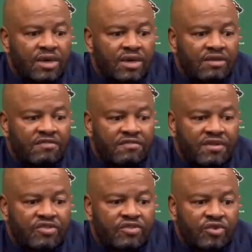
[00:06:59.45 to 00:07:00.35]
if
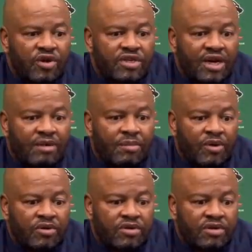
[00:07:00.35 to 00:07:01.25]
it's not
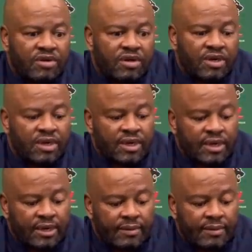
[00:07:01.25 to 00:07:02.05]
about the